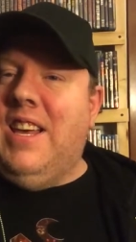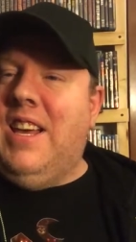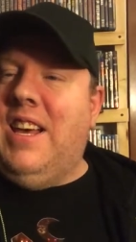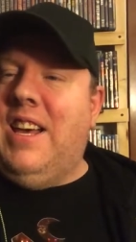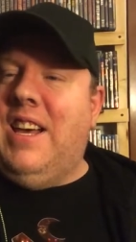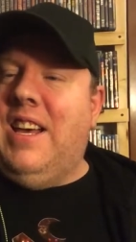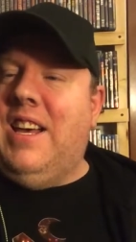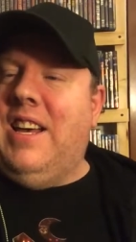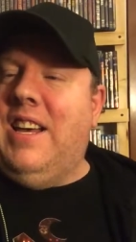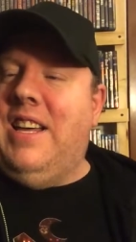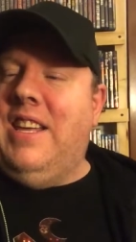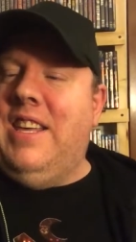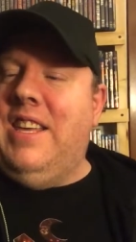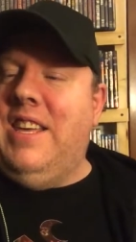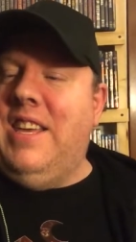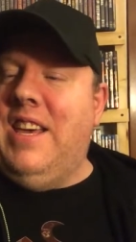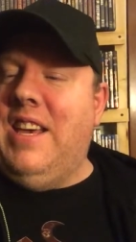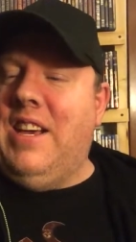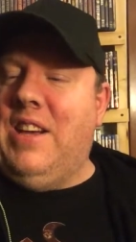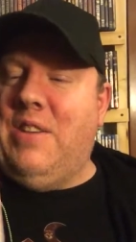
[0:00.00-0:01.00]
uh,
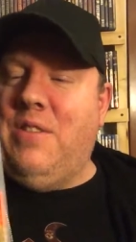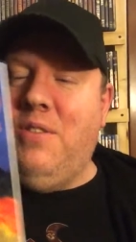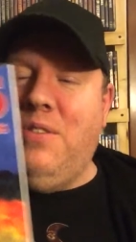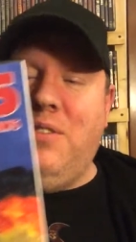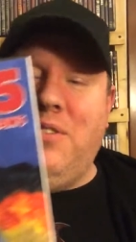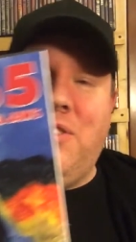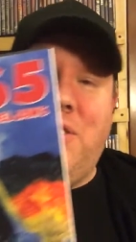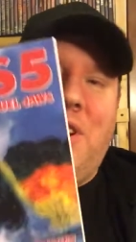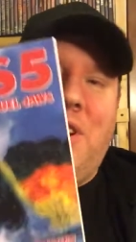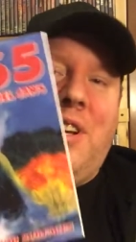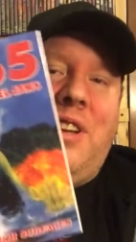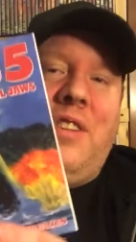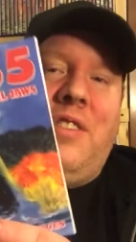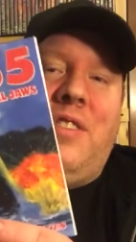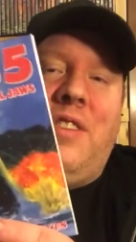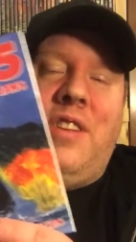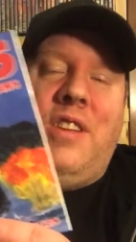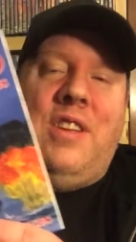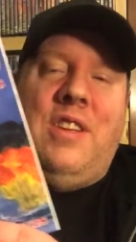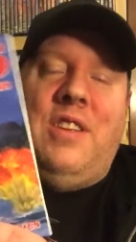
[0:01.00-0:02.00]
yeah, Cruel
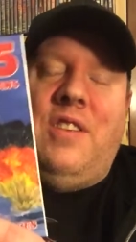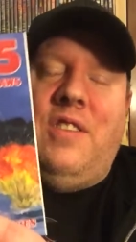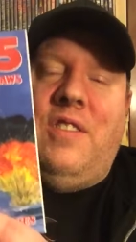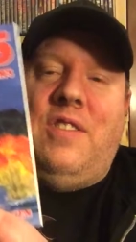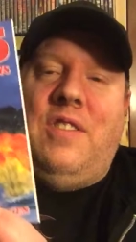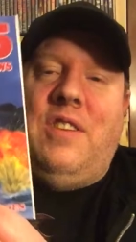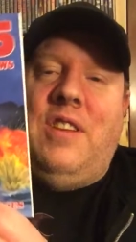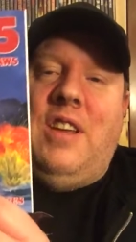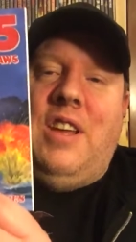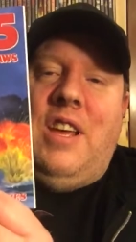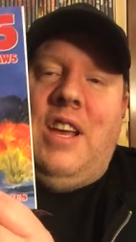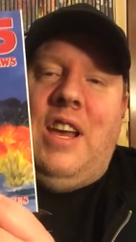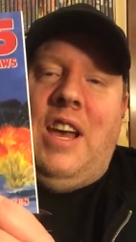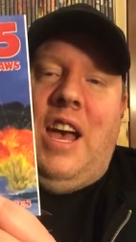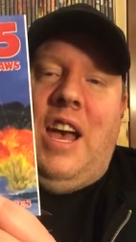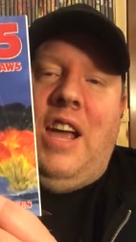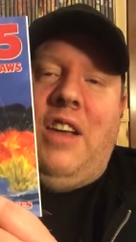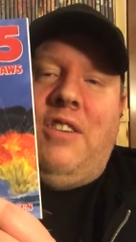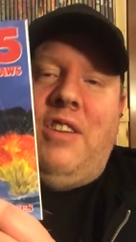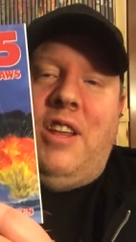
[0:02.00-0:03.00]
Jaws is,
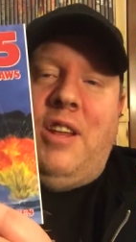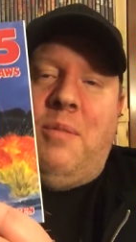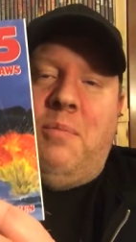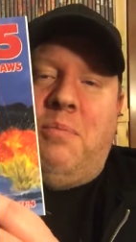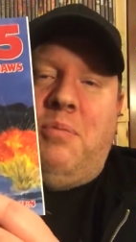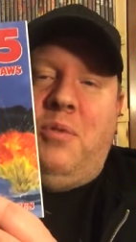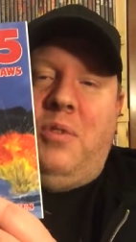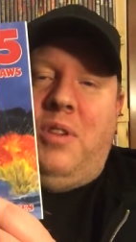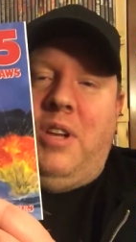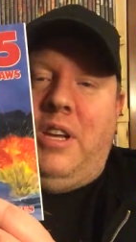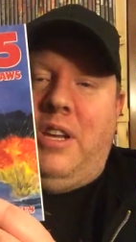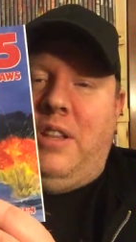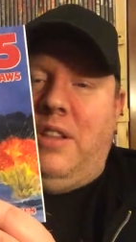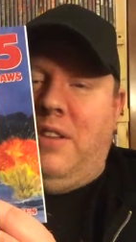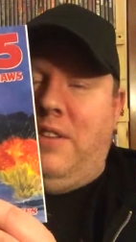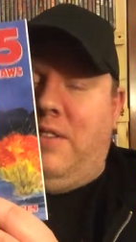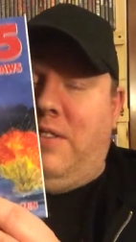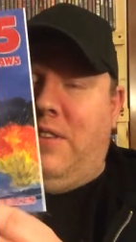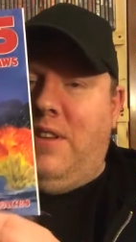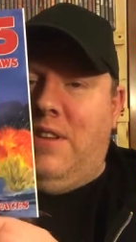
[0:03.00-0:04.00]
I actually had a bootleg of
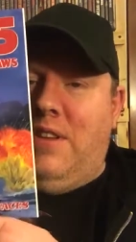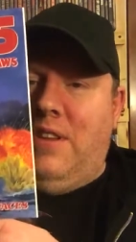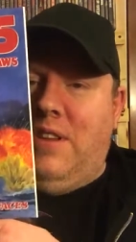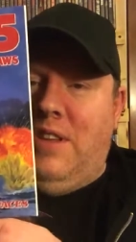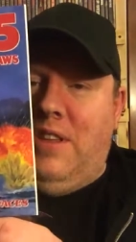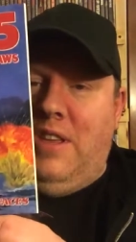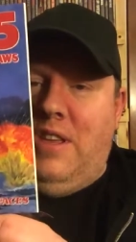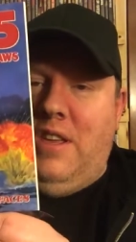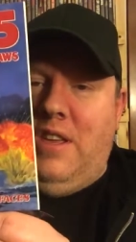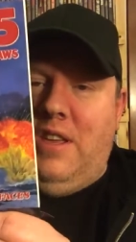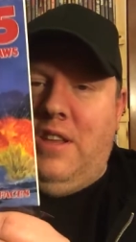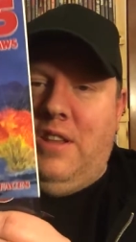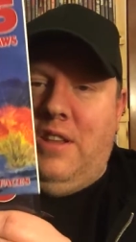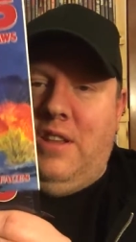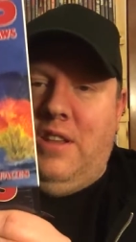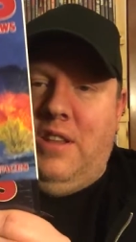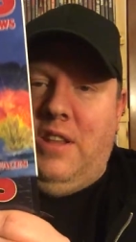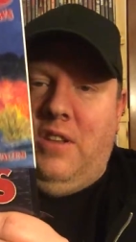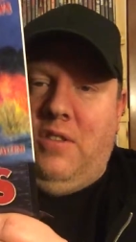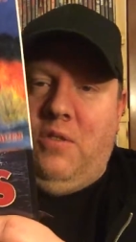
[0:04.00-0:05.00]
this,
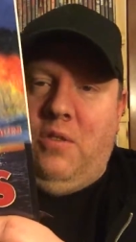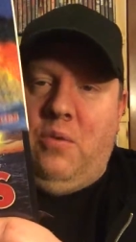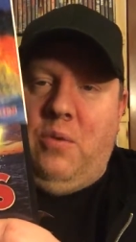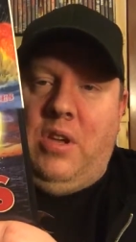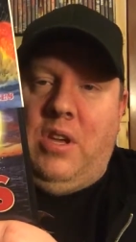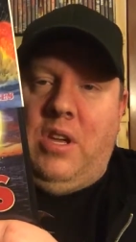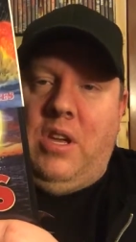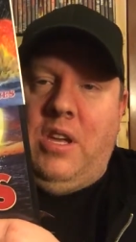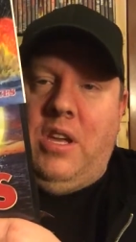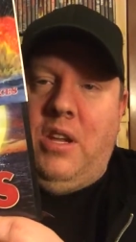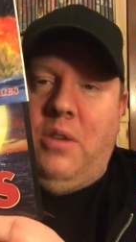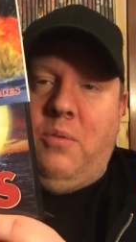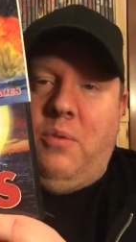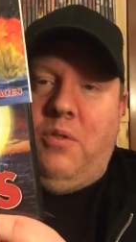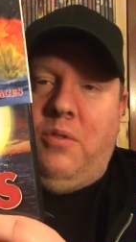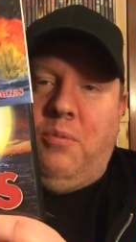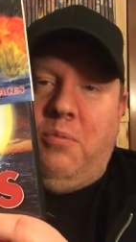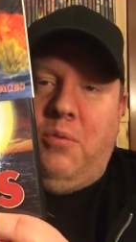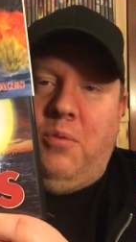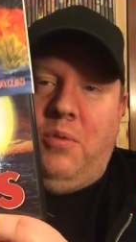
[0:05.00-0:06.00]
and that's the only way you can get it
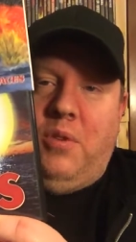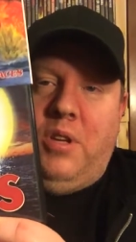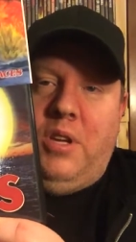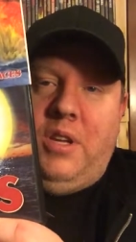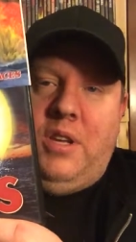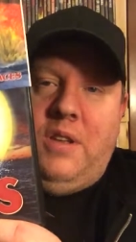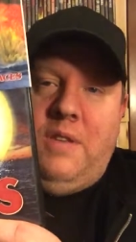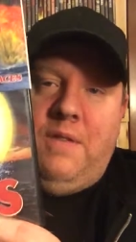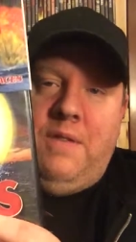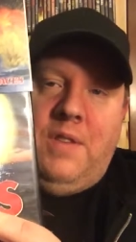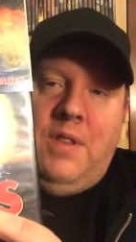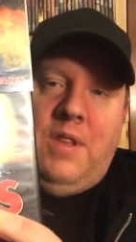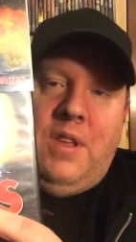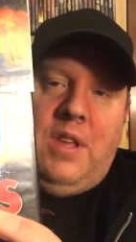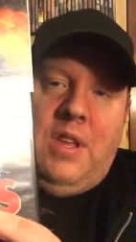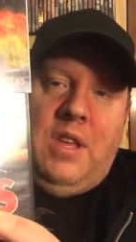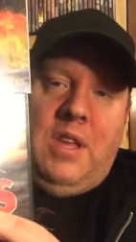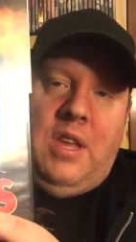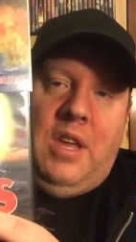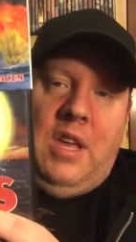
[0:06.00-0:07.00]
was a bootleg.
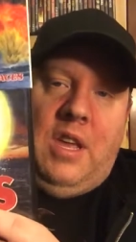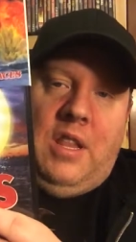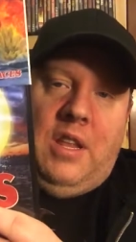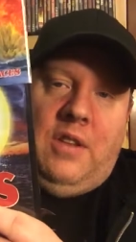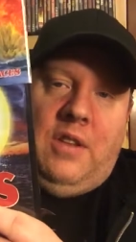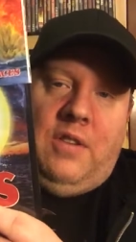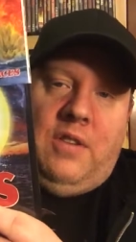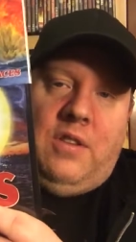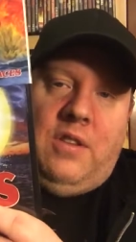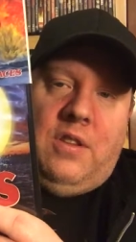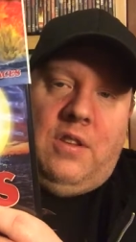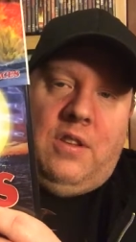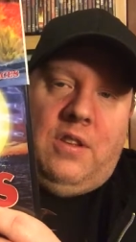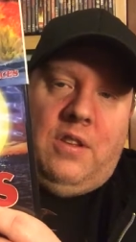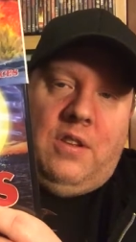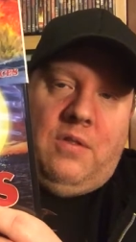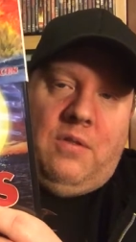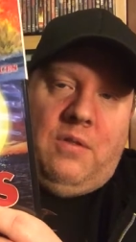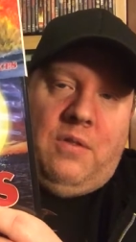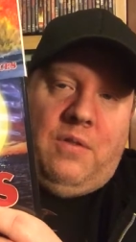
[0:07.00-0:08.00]
And that's
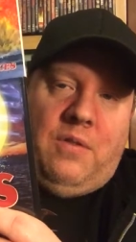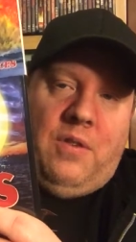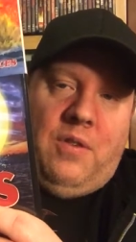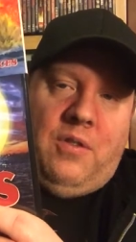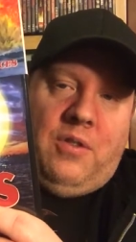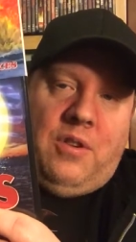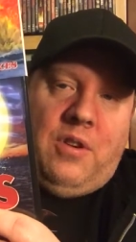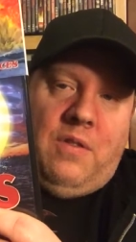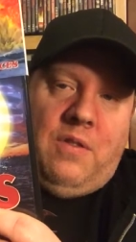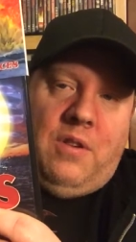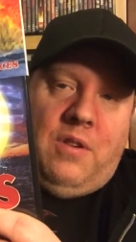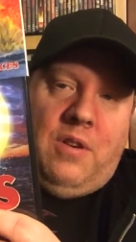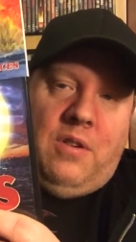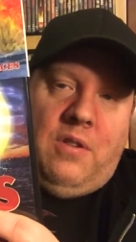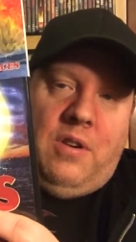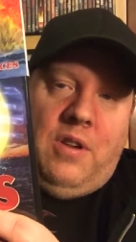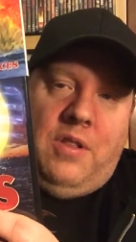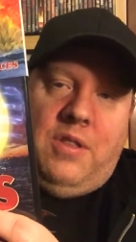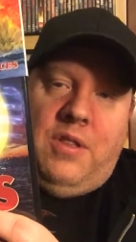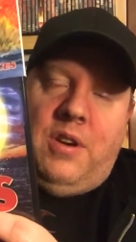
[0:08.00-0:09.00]
the reverse cover
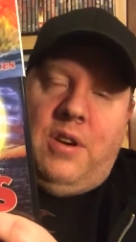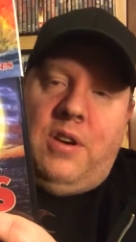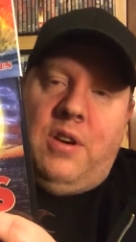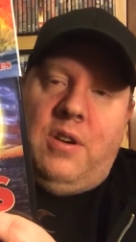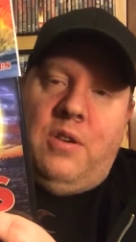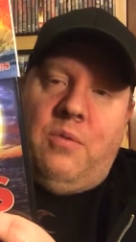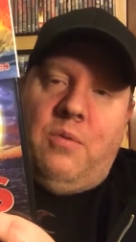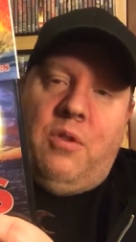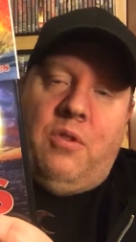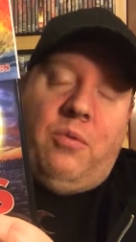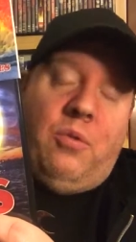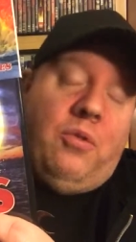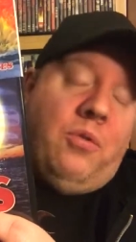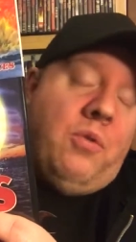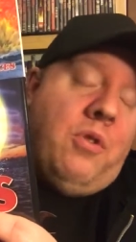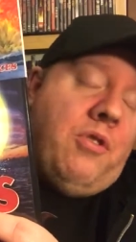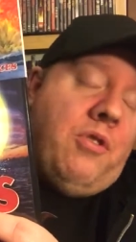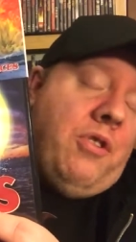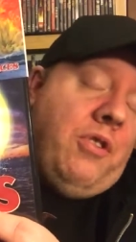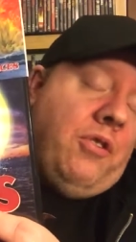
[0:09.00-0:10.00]
right there, which was
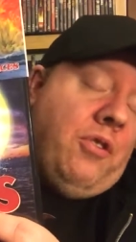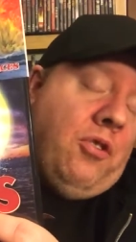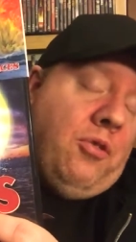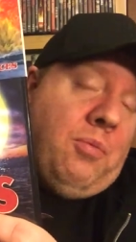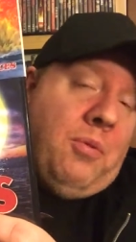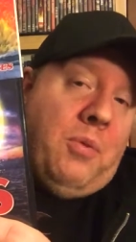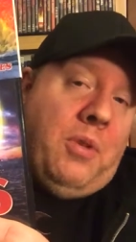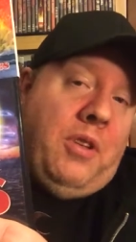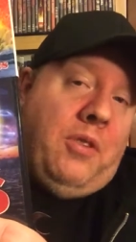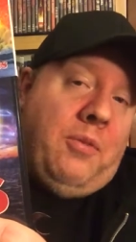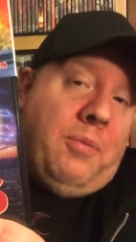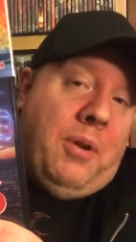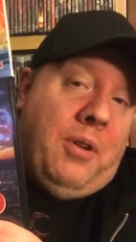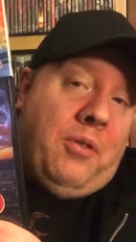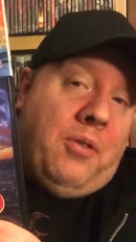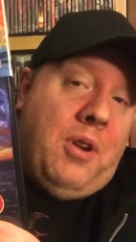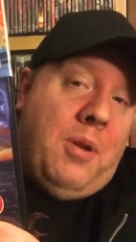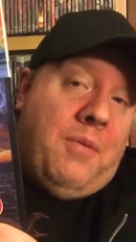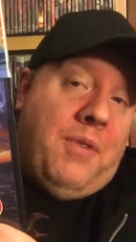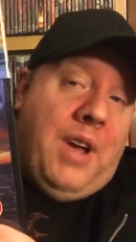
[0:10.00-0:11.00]
originally supposed to be released by
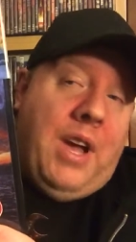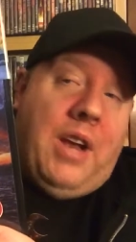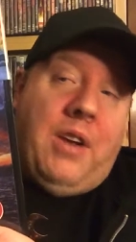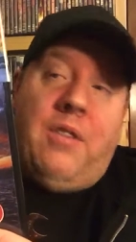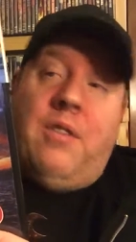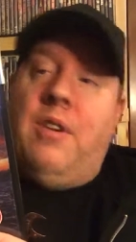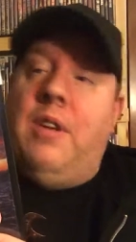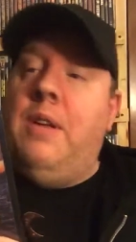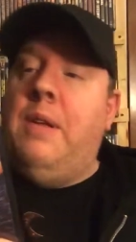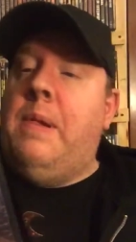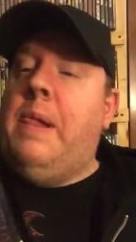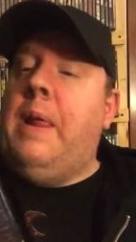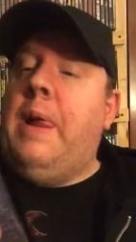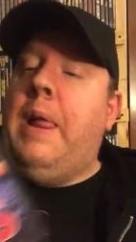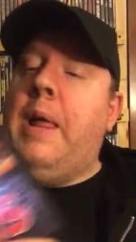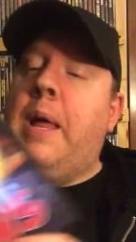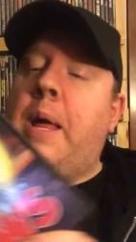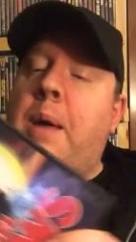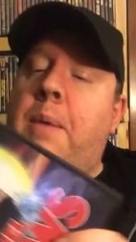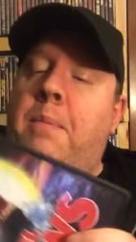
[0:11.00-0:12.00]
Scream Factory,
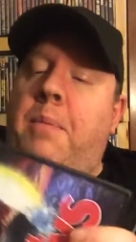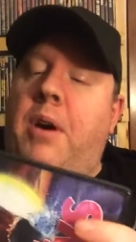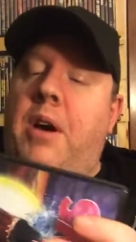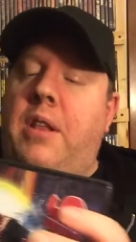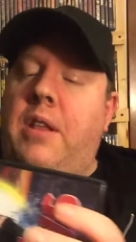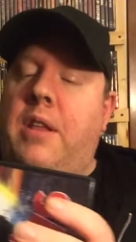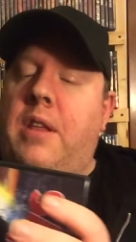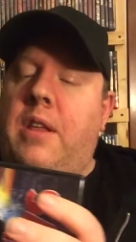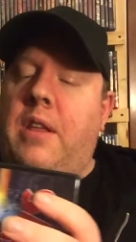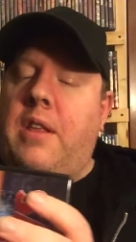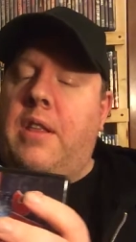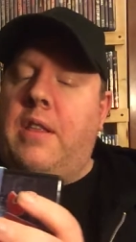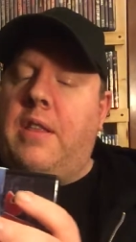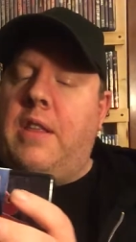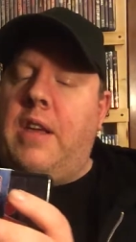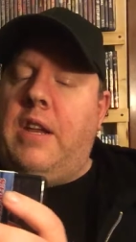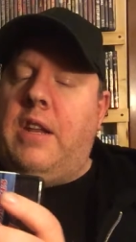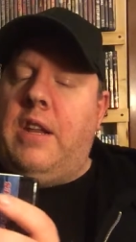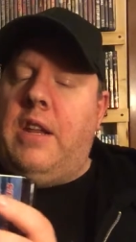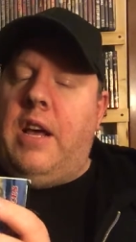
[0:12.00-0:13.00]
but
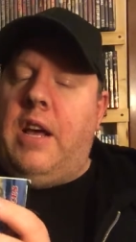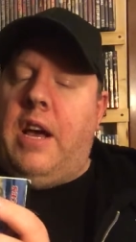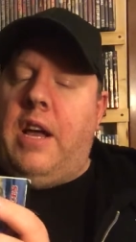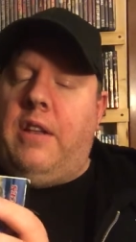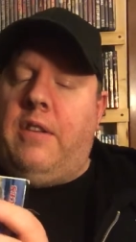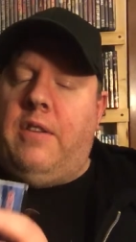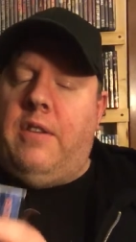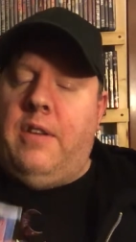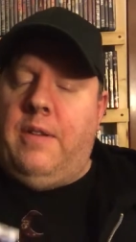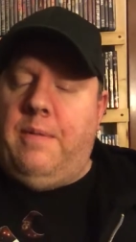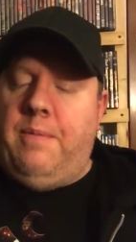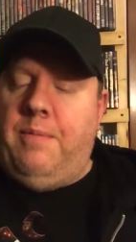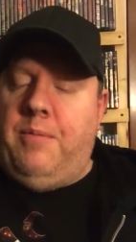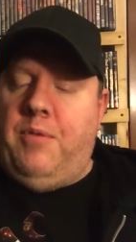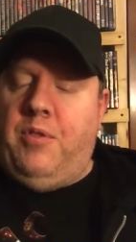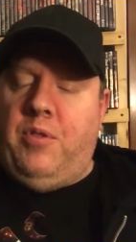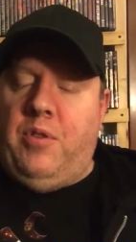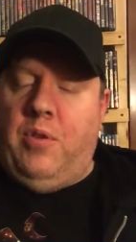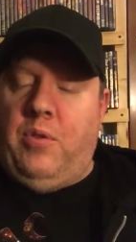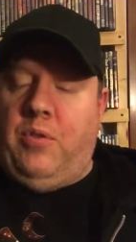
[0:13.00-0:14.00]
they did not.
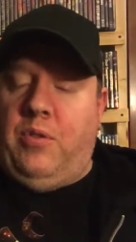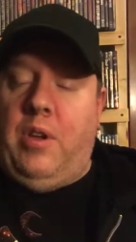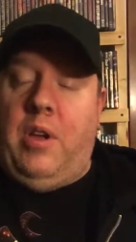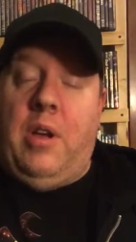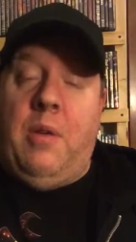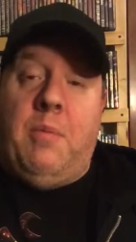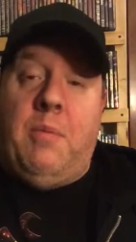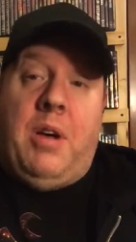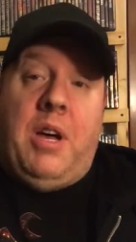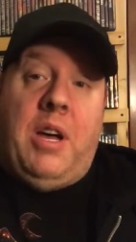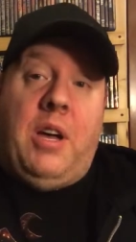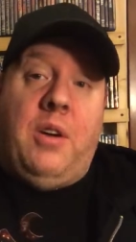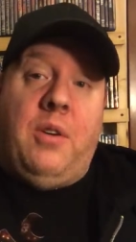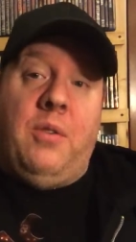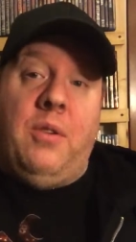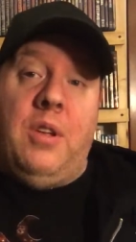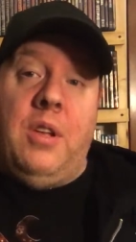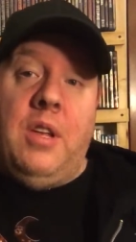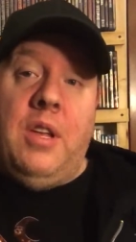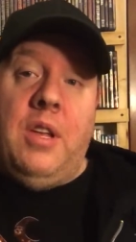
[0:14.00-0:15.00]
So somehow